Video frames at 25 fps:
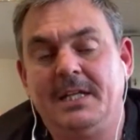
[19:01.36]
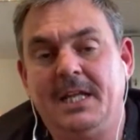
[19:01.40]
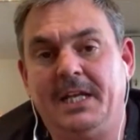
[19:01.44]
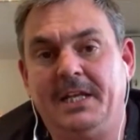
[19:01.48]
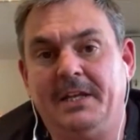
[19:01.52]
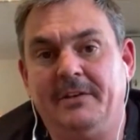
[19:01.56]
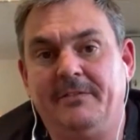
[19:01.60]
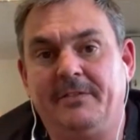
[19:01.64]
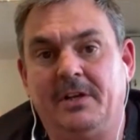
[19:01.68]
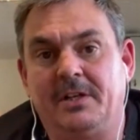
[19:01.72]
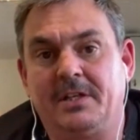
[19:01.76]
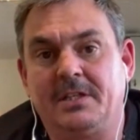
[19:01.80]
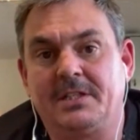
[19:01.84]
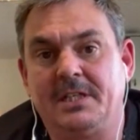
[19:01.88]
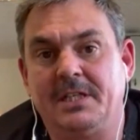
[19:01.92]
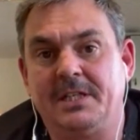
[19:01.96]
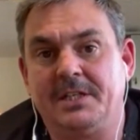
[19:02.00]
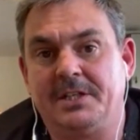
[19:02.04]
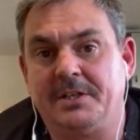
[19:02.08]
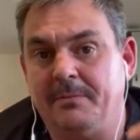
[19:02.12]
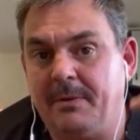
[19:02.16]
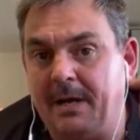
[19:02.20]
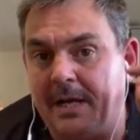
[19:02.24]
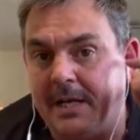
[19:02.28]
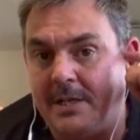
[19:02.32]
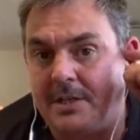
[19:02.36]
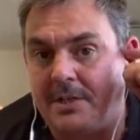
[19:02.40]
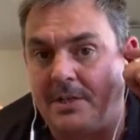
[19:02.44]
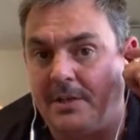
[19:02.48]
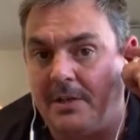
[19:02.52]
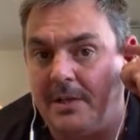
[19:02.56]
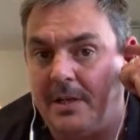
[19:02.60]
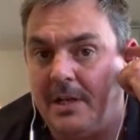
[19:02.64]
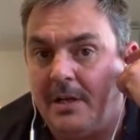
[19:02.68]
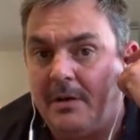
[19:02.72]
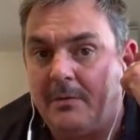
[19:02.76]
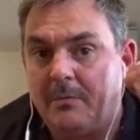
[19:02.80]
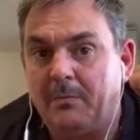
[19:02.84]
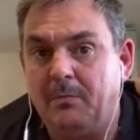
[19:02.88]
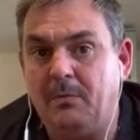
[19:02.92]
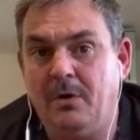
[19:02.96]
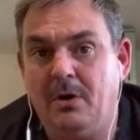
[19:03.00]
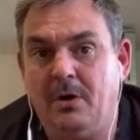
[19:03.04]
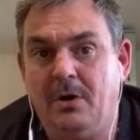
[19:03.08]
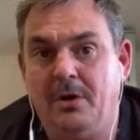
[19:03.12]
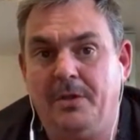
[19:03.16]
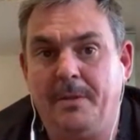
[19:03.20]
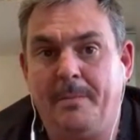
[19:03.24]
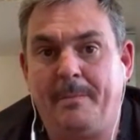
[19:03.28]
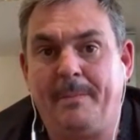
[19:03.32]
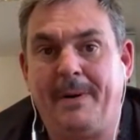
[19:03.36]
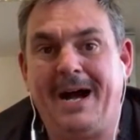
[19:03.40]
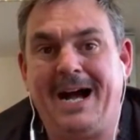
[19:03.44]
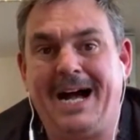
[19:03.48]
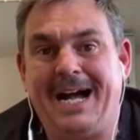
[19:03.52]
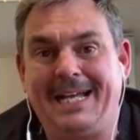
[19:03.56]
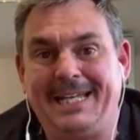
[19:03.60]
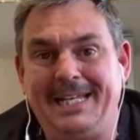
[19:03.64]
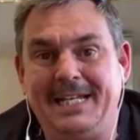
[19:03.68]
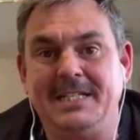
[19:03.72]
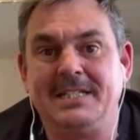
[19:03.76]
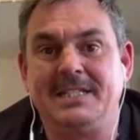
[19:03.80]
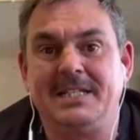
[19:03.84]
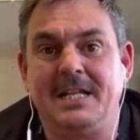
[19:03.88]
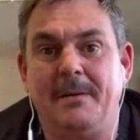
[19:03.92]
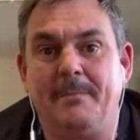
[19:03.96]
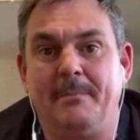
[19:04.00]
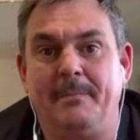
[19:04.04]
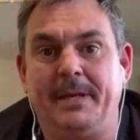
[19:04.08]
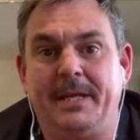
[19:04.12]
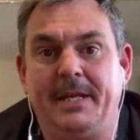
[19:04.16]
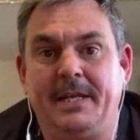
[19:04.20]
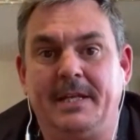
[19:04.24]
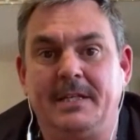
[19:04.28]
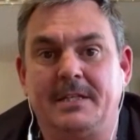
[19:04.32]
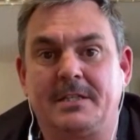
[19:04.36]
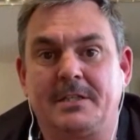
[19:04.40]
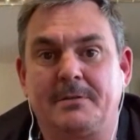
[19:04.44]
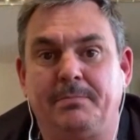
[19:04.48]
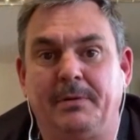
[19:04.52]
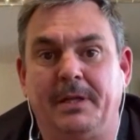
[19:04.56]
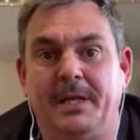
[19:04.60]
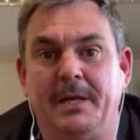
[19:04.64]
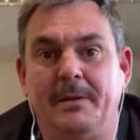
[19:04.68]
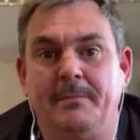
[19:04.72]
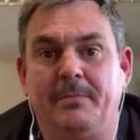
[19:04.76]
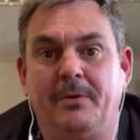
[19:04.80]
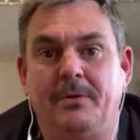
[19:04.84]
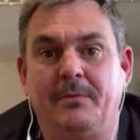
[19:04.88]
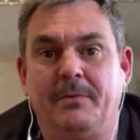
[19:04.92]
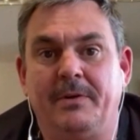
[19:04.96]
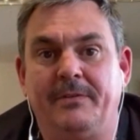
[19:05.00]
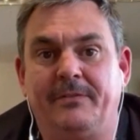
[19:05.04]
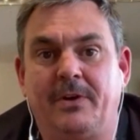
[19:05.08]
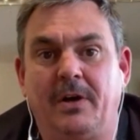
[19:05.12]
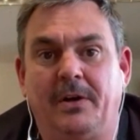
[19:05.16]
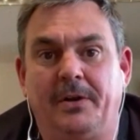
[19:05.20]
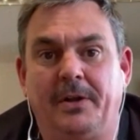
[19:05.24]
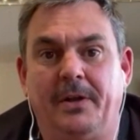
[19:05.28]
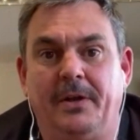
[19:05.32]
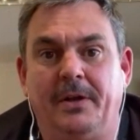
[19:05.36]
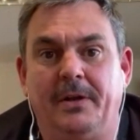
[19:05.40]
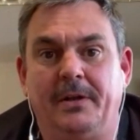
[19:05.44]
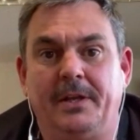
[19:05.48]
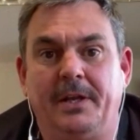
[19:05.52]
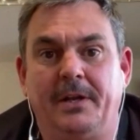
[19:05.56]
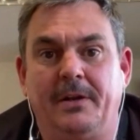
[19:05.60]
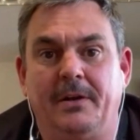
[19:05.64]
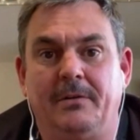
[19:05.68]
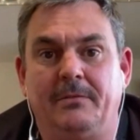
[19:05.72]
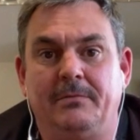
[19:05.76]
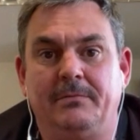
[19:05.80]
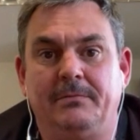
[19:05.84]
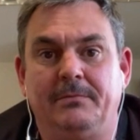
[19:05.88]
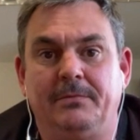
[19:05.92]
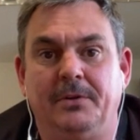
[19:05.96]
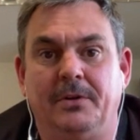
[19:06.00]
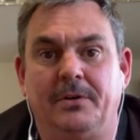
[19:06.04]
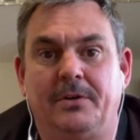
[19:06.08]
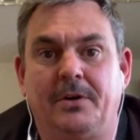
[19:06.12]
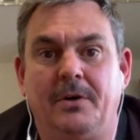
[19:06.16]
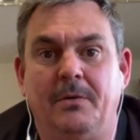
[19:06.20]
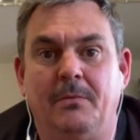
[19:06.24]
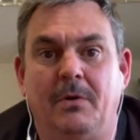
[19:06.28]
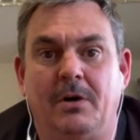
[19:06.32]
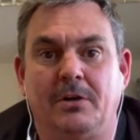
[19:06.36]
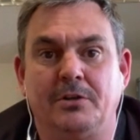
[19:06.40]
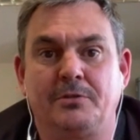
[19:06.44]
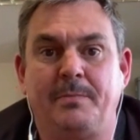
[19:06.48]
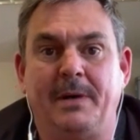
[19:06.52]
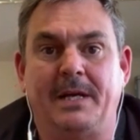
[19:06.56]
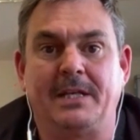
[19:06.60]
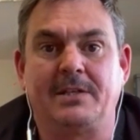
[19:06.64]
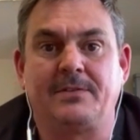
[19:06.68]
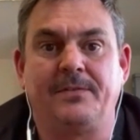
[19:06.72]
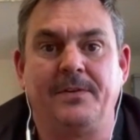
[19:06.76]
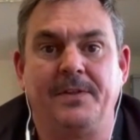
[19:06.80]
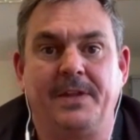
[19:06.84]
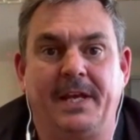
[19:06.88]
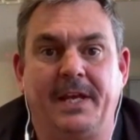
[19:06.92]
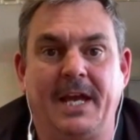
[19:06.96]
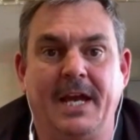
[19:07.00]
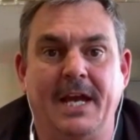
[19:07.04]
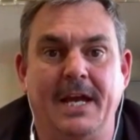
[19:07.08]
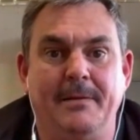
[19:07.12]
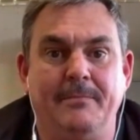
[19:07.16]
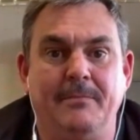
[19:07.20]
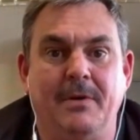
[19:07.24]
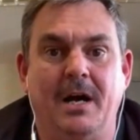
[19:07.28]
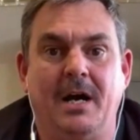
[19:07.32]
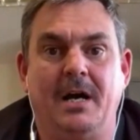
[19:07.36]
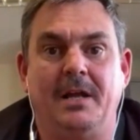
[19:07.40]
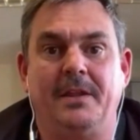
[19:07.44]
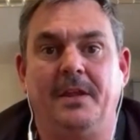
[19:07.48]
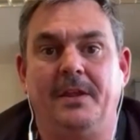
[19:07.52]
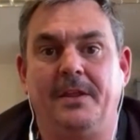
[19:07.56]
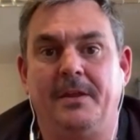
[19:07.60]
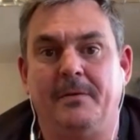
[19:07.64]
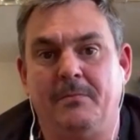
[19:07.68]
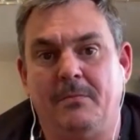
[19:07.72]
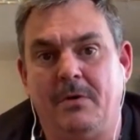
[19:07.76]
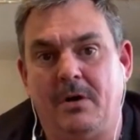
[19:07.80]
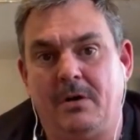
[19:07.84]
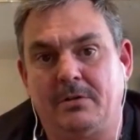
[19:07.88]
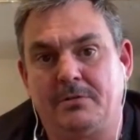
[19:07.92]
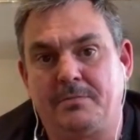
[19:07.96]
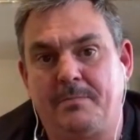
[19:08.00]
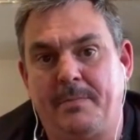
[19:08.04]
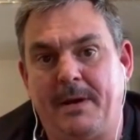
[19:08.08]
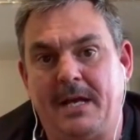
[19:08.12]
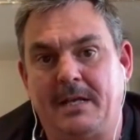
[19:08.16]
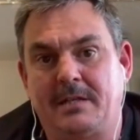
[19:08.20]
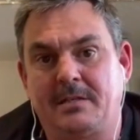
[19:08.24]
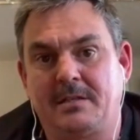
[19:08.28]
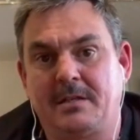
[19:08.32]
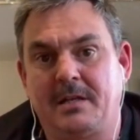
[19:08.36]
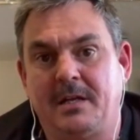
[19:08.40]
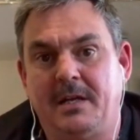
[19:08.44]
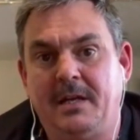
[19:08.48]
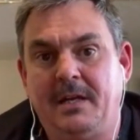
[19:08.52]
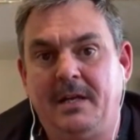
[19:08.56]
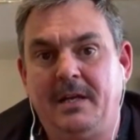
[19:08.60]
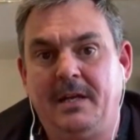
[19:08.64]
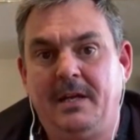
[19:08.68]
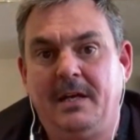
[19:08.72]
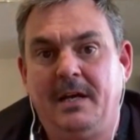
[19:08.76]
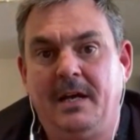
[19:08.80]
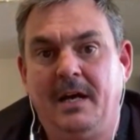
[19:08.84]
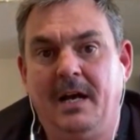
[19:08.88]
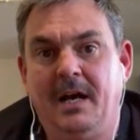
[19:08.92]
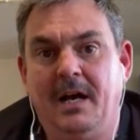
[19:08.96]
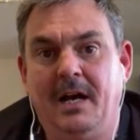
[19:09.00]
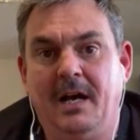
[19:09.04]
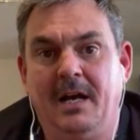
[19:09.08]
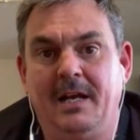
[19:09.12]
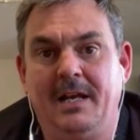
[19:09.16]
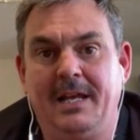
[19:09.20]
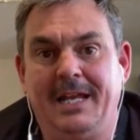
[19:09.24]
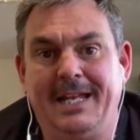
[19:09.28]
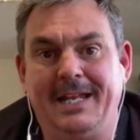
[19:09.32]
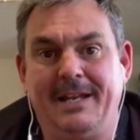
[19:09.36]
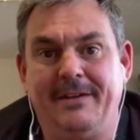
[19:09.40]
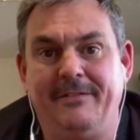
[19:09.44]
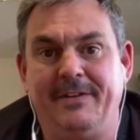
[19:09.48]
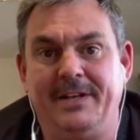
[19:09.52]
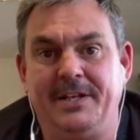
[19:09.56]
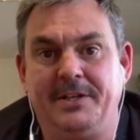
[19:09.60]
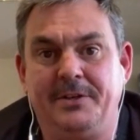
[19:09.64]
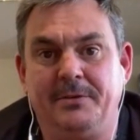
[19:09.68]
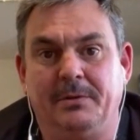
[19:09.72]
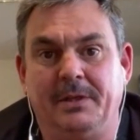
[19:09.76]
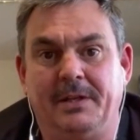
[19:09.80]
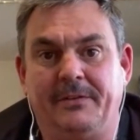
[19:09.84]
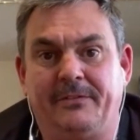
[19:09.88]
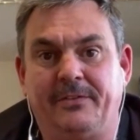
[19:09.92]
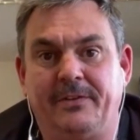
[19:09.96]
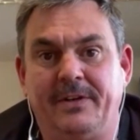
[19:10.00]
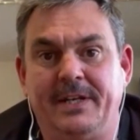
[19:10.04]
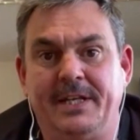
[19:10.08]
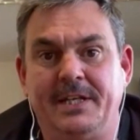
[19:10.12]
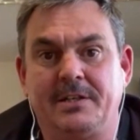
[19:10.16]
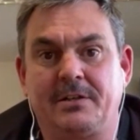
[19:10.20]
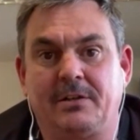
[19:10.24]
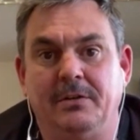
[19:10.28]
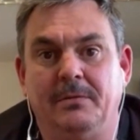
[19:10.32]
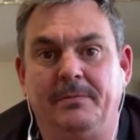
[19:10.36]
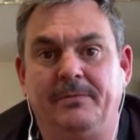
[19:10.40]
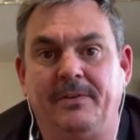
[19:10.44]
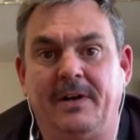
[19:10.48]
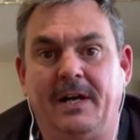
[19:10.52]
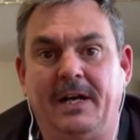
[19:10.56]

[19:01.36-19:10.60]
then you've got a situation where the pie is then being split. But we've got to, look at what's best for the game rather than what's best individually for each club